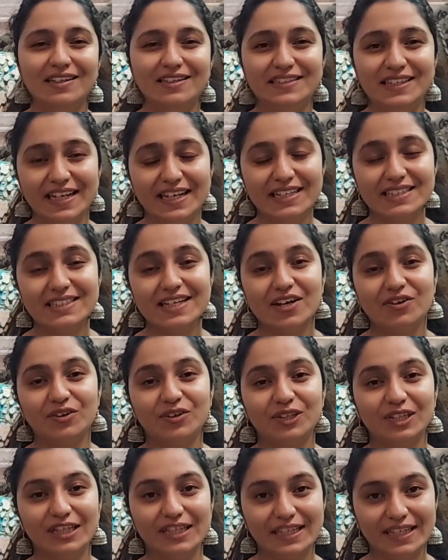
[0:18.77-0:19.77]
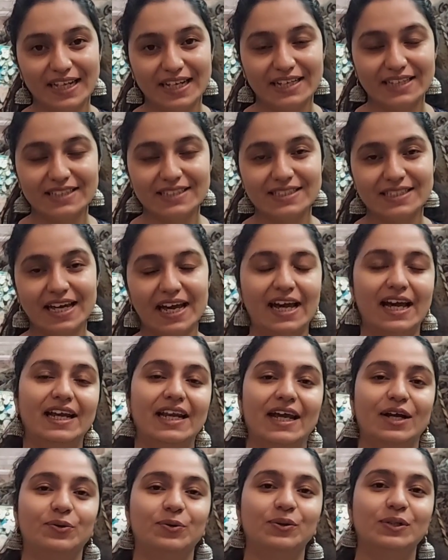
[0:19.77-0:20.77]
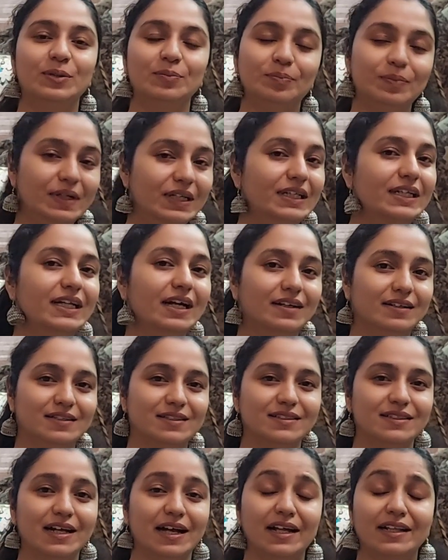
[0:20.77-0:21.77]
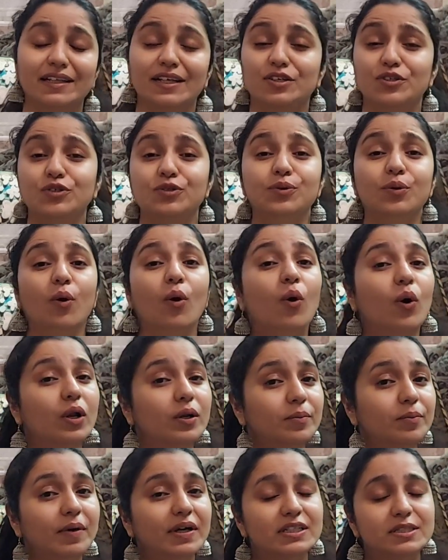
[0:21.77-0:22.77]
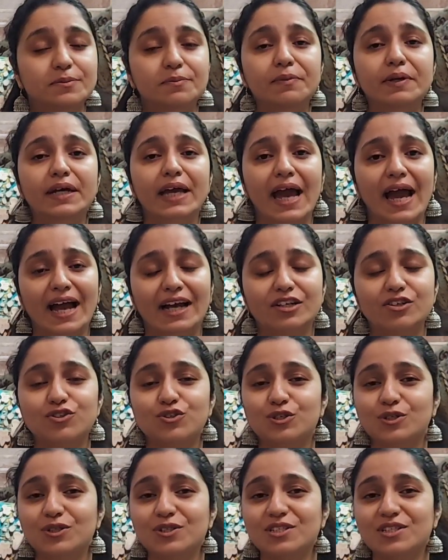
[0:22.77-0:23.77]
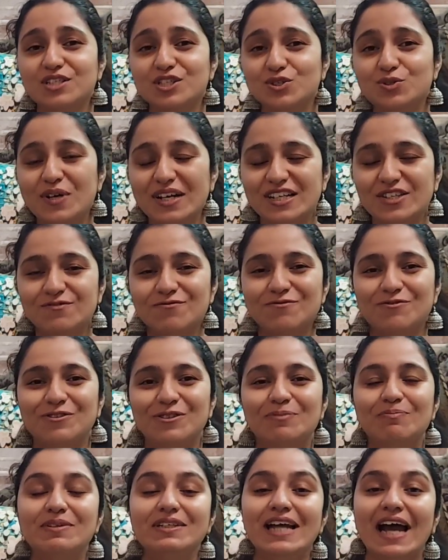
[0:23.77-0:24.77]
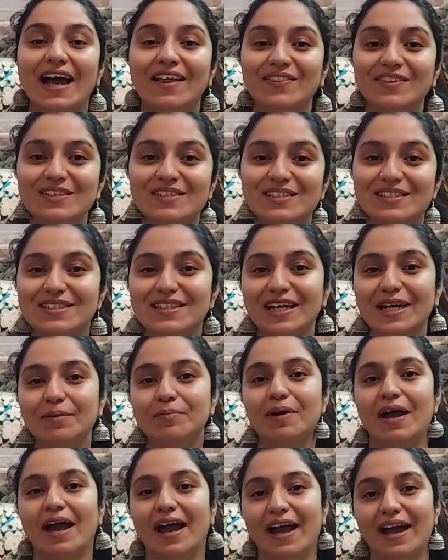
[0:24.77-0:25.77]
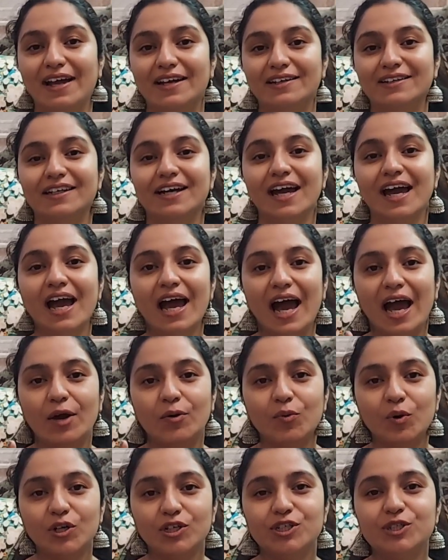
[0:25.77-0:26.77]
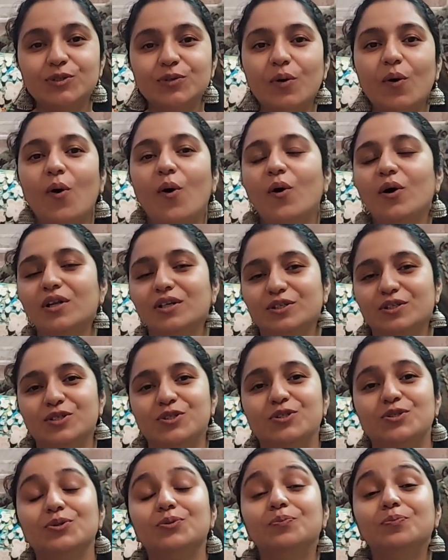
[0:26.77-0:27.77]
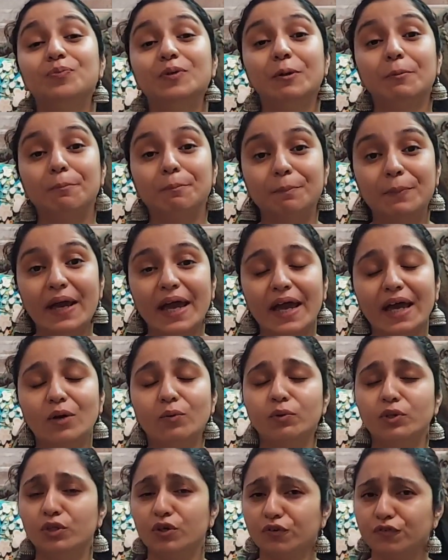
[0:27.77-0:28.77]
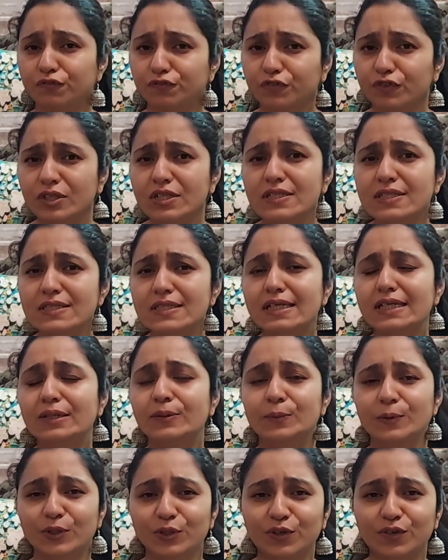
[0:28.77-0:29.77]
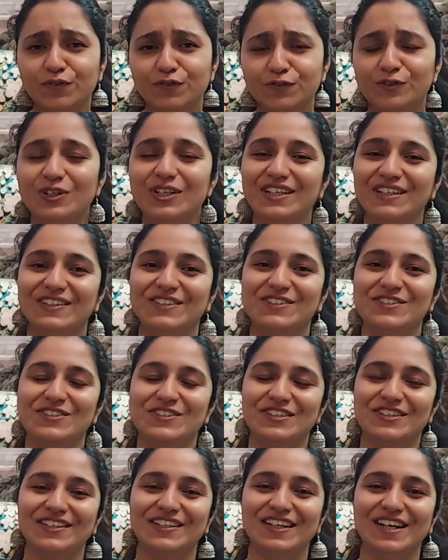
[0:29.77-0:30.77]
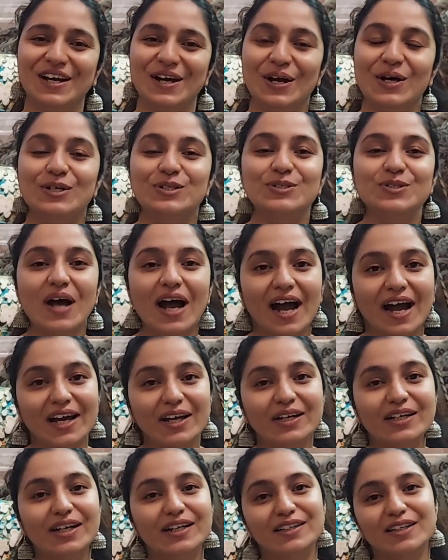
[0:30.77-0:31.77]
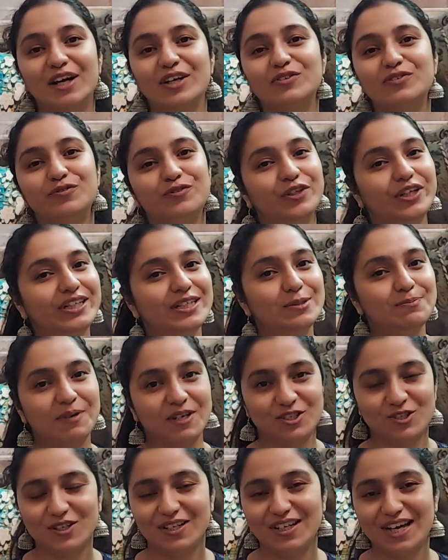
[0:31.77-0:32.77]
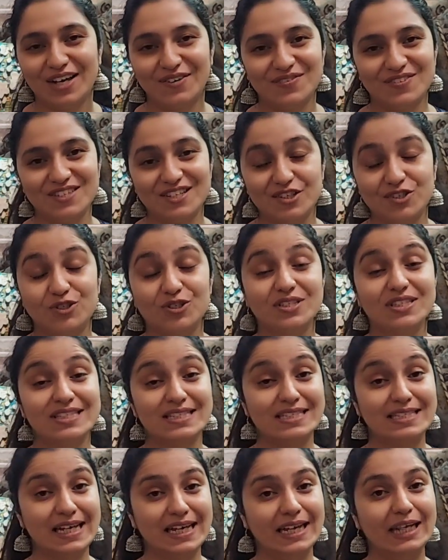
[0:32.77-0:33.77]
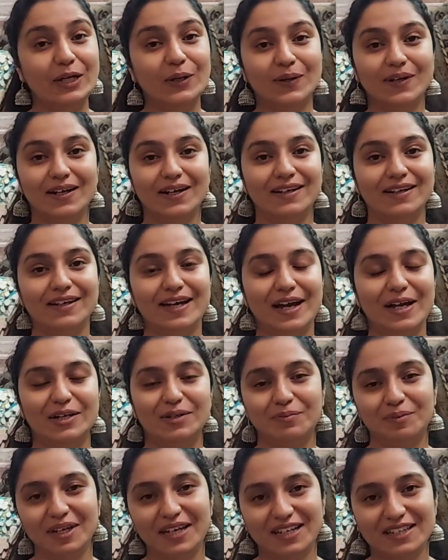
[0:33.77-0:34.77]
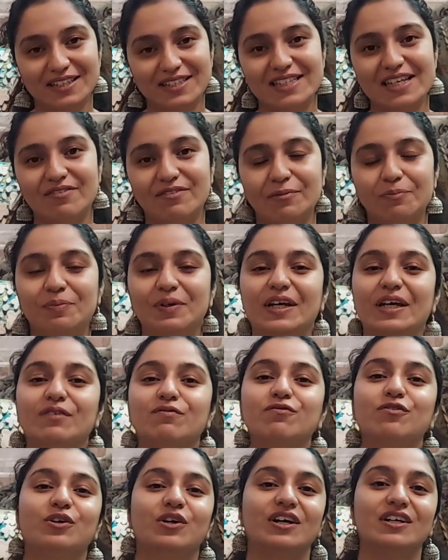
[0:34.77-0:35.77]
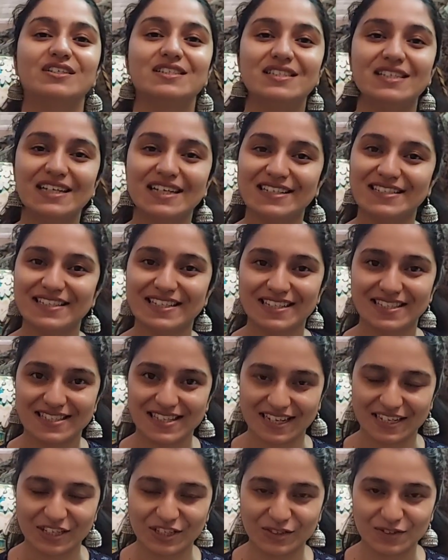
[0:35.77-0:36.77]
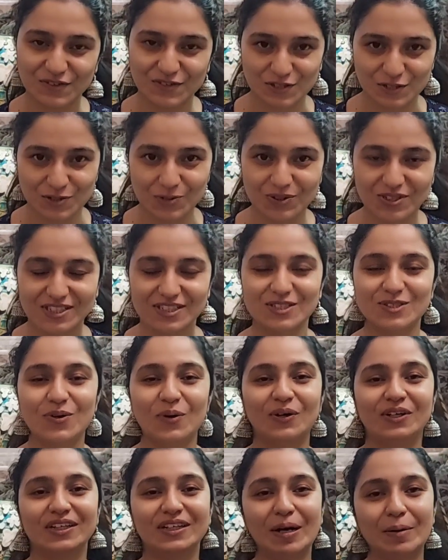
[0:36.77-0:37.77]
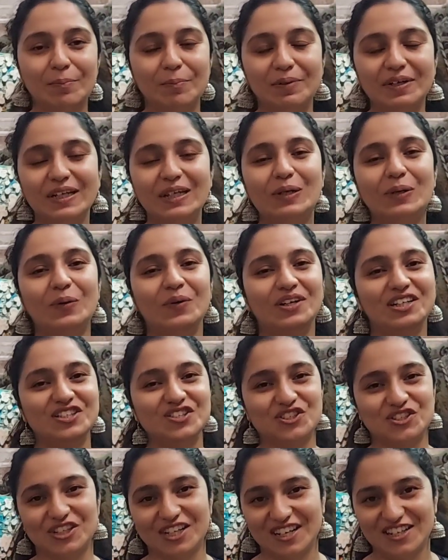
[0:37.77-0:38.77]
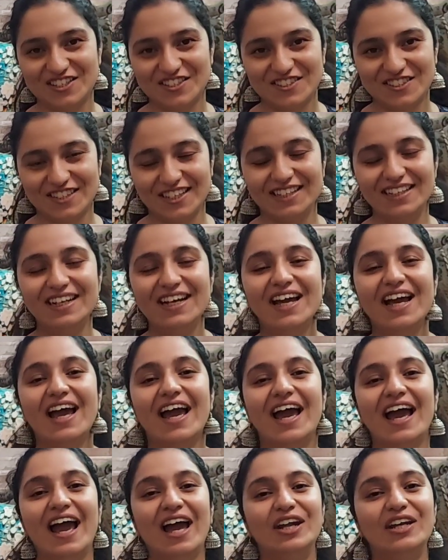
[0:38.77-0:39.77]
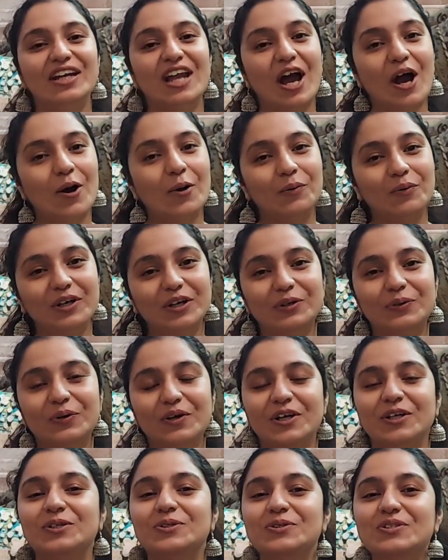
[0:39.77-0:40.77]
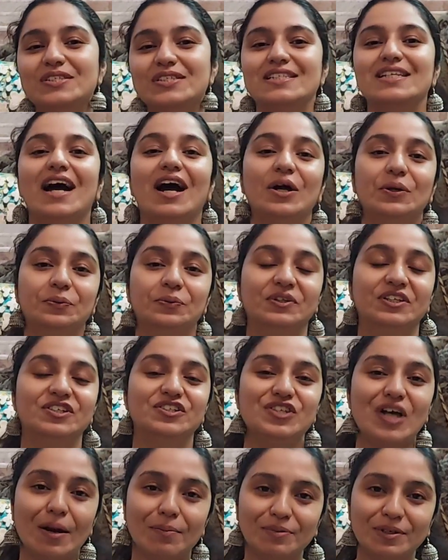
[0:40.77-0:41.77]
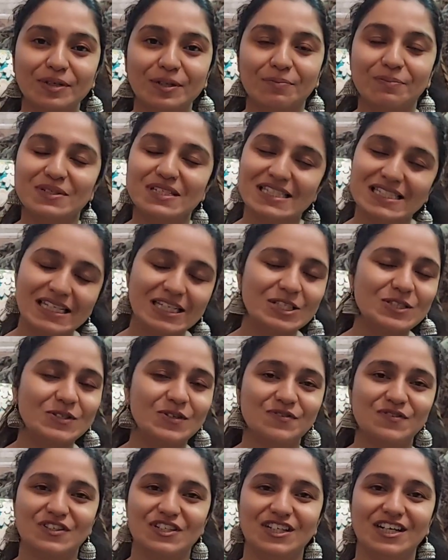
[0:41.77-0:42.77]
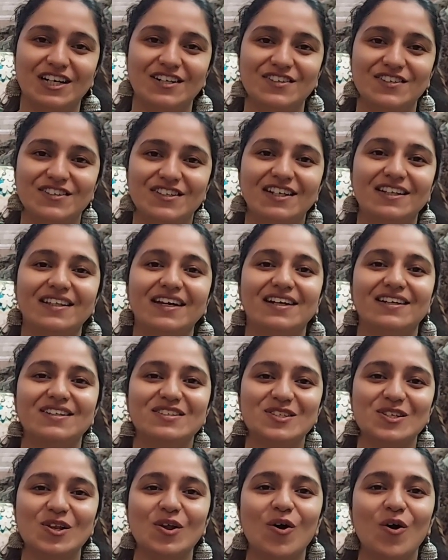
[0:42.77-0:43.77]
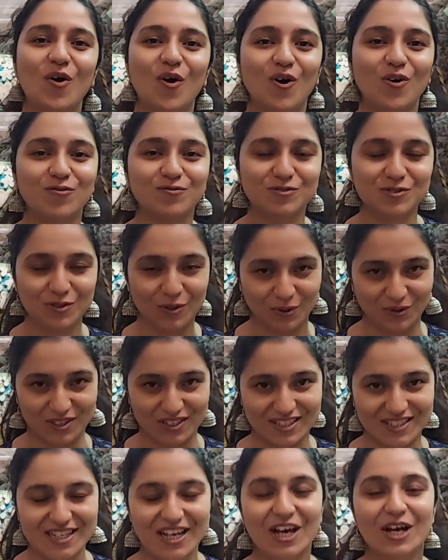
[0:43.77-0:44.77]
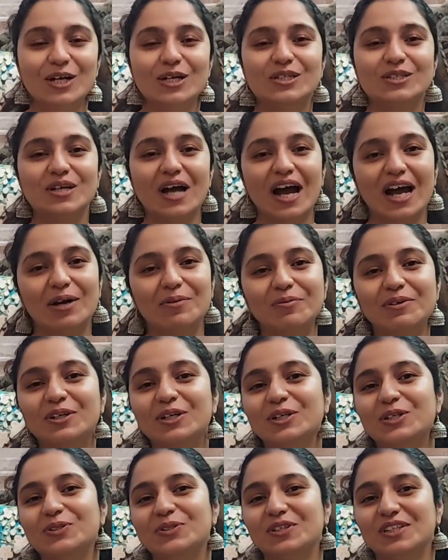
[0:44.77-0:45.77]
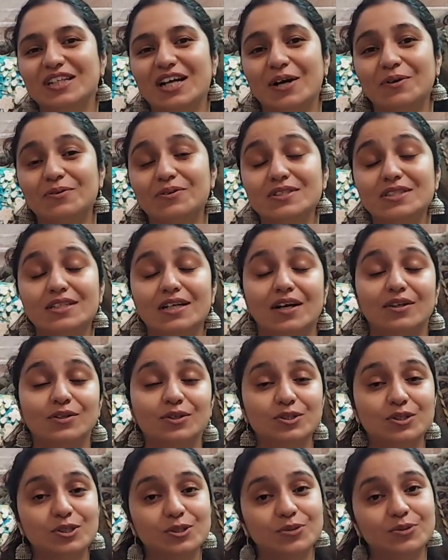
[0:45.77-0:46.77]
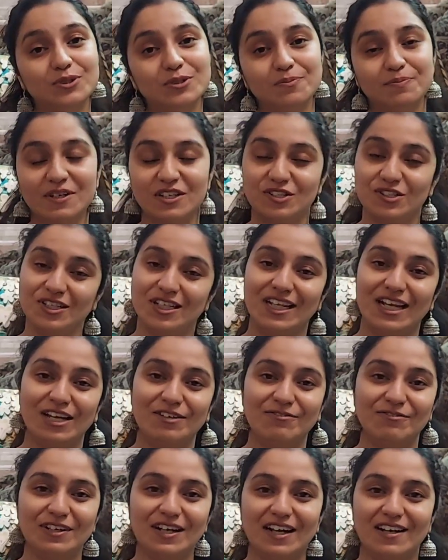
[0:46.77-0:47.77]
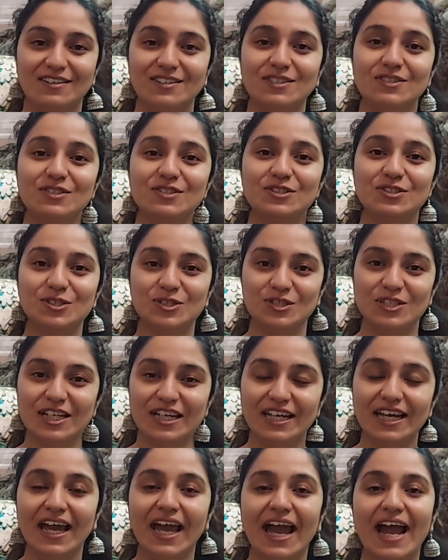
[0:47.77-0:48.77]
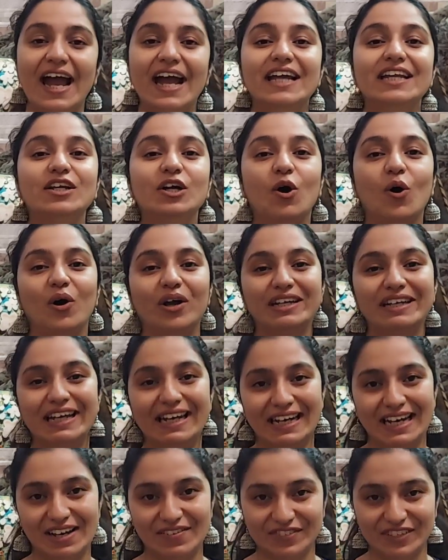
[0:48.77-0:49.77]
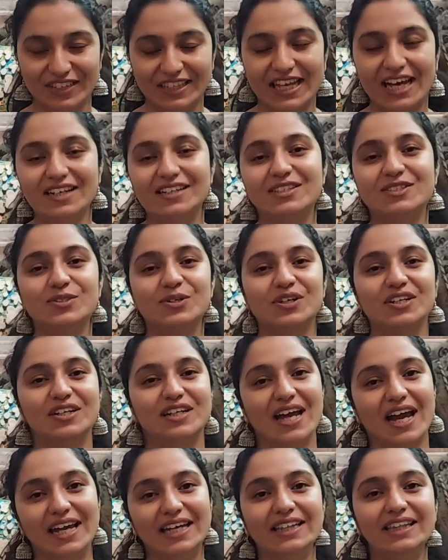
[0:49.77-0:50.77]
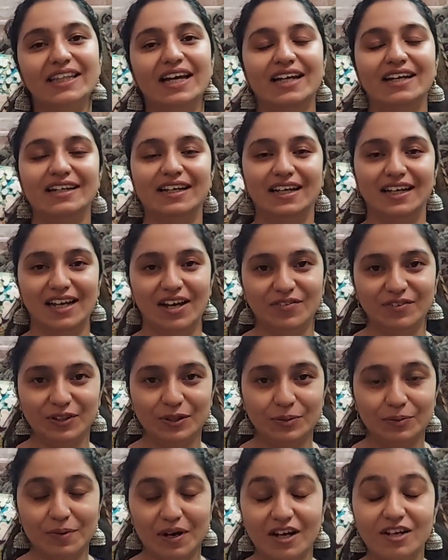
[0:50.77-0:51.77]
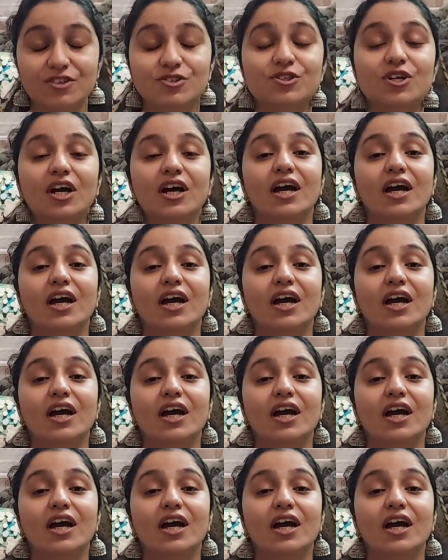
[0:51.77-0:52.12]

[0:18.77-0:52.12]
Days are really less and I could completely understand that you all must be anxious, stressful, but at the same hand, I want you all to prepare with your full zeal, with your full energy. So I conduct free special live sessions daily on Unacademy at 7 p.m. for our CS executive students on company law and JIGL. And now we are going to start with the chapter number 6 of JIGL, that is law of torts. So I am here to announce another 2 special live classes today and on 11th, that is on 9th and 11th March.